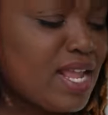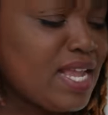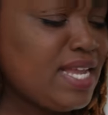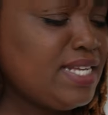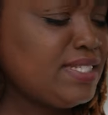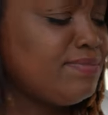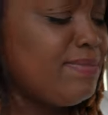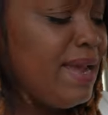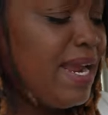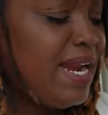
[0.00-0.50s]

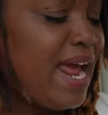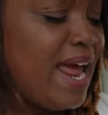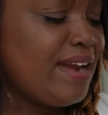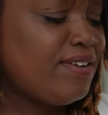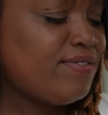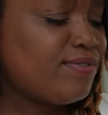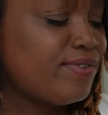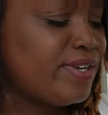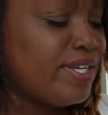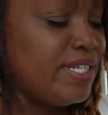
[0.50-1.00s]
It's made out
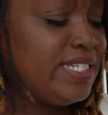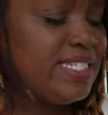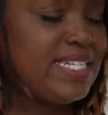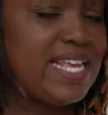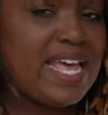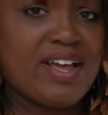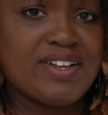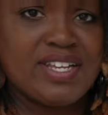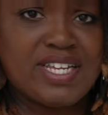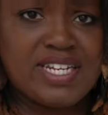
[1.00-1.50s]
of real
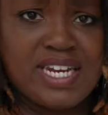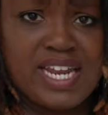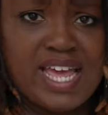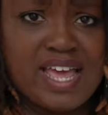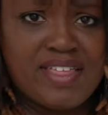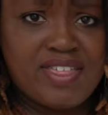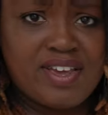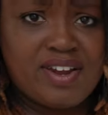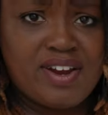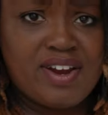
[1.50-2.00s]
Italian
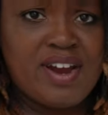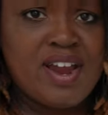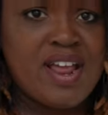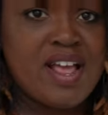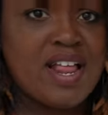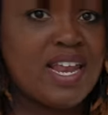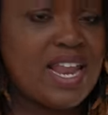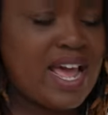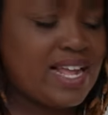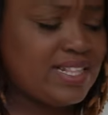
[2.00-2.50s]
leather.
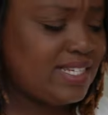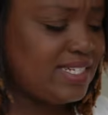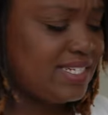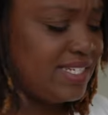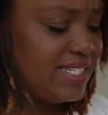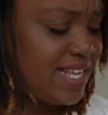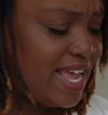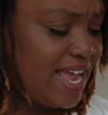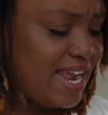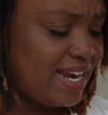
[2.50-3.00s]
Like, the
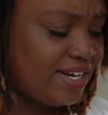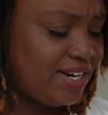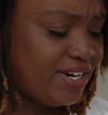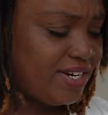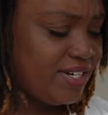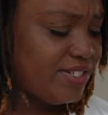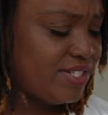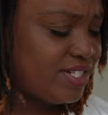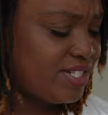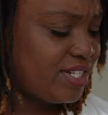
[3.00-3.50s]

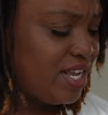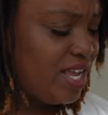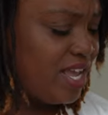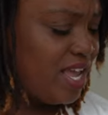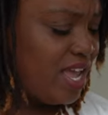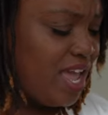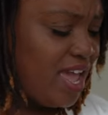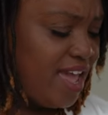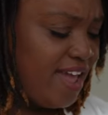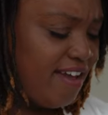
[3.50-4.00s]
designers
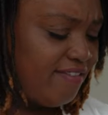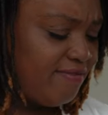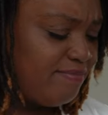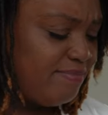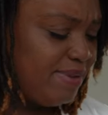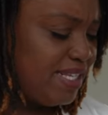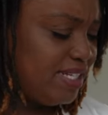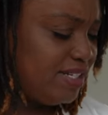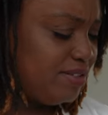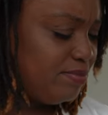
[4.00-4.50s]
have
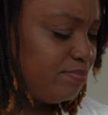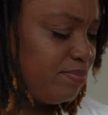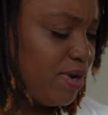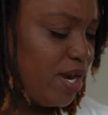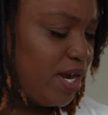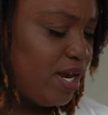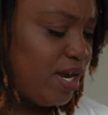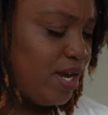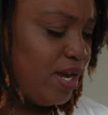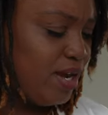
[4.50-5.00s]
been
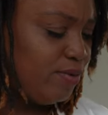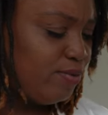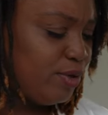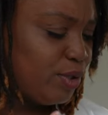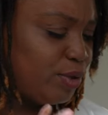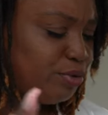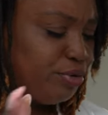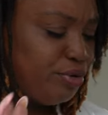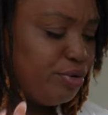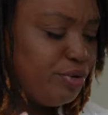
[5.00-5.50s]

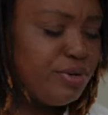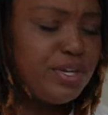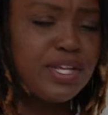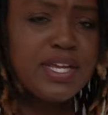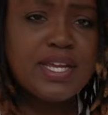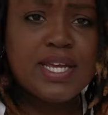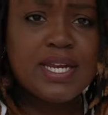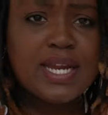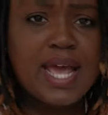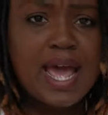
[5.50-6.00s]

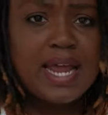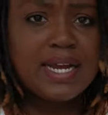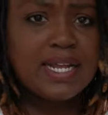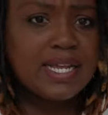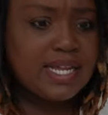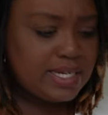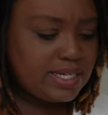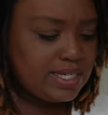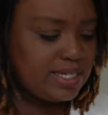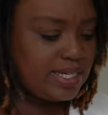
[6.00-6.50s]
recruited out of
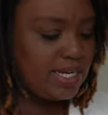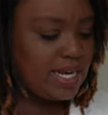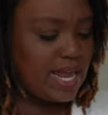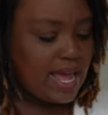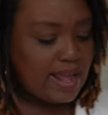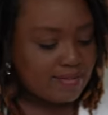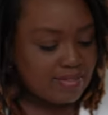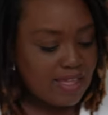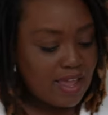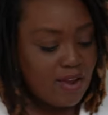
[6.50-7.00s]
Italy.
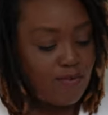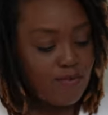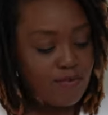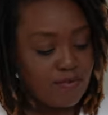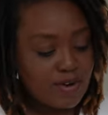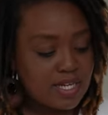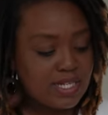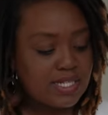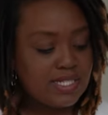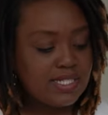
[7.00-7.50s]
Like, they've
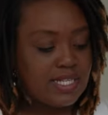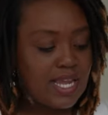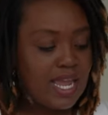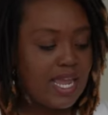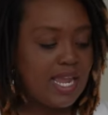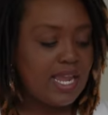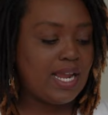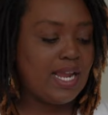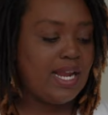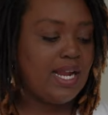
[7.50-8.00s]
really
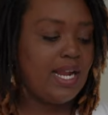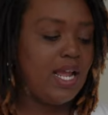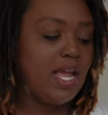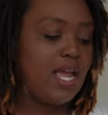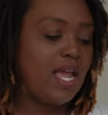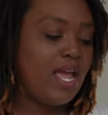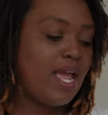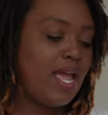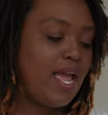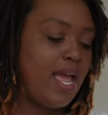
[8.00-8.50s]
taken
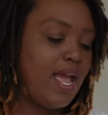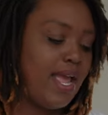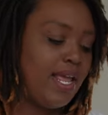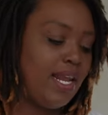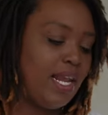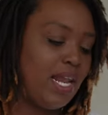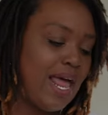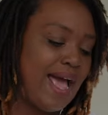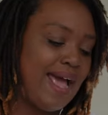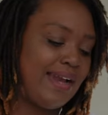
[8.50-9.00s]

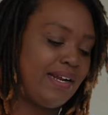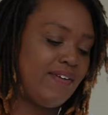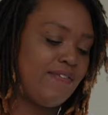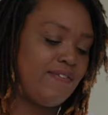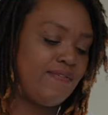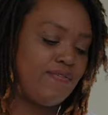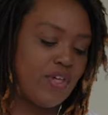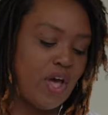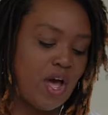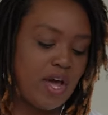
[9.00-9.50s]
a lot of
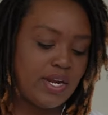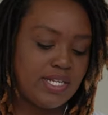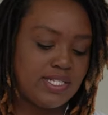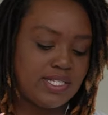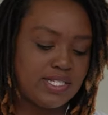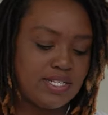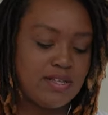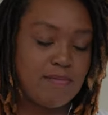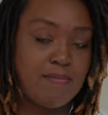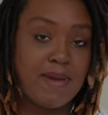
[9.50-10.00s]
thought
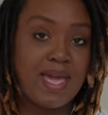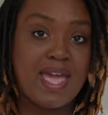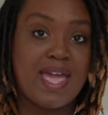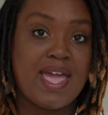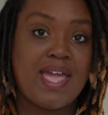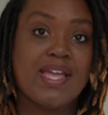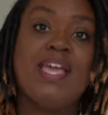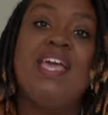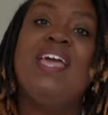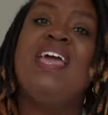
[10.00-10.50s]
into the
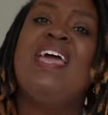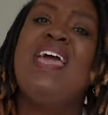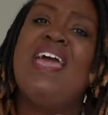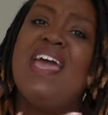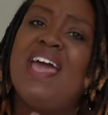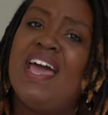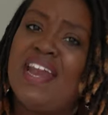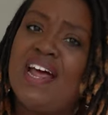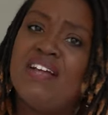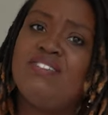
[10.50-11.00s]
bag.
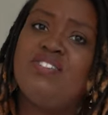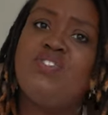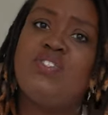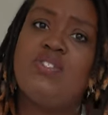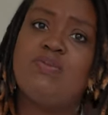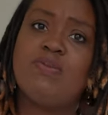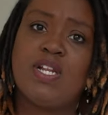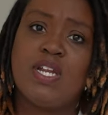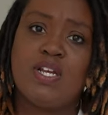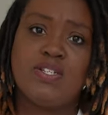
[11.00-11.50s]
And I'll do
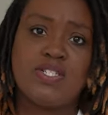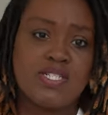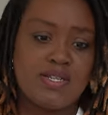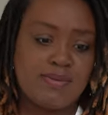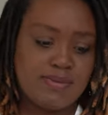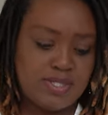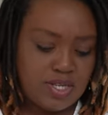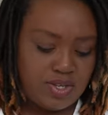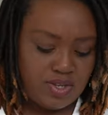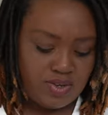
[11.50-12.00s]
some
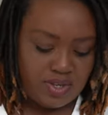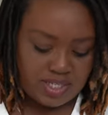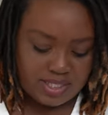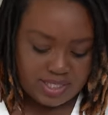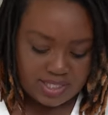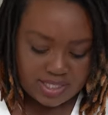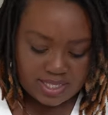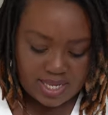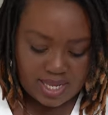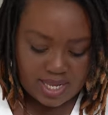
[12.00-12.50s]
close-ups so you can
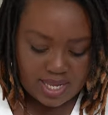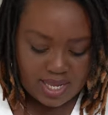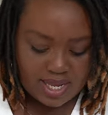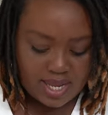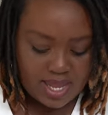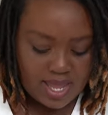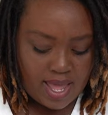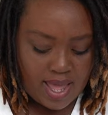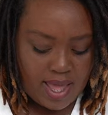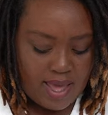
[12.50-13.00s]

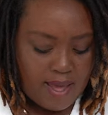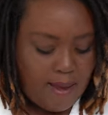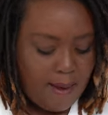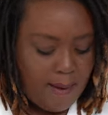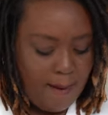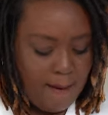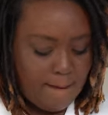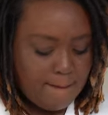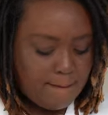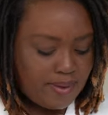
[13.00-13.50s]
see.
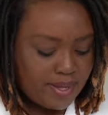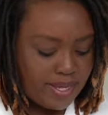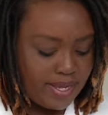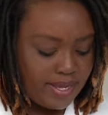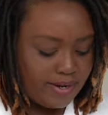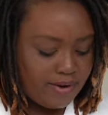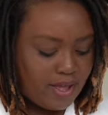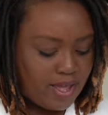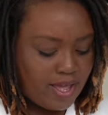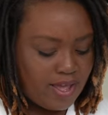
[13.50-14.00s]

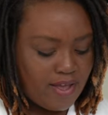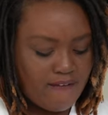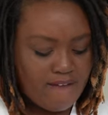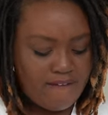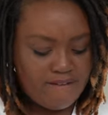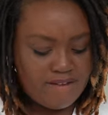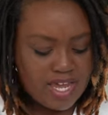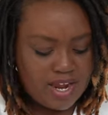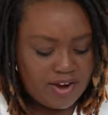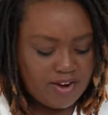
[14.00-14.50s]
But
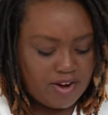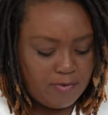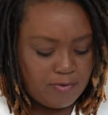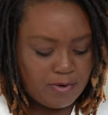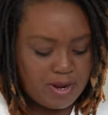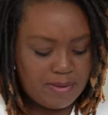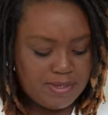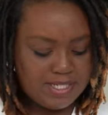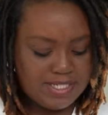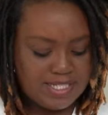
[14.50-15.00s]
very
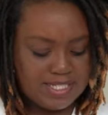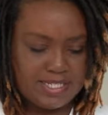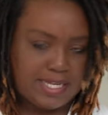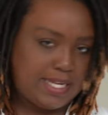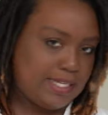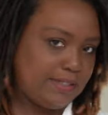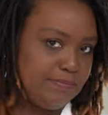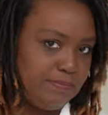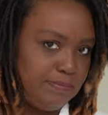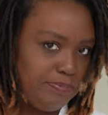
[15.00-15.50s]

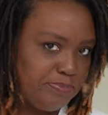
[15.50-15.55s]
reminiscent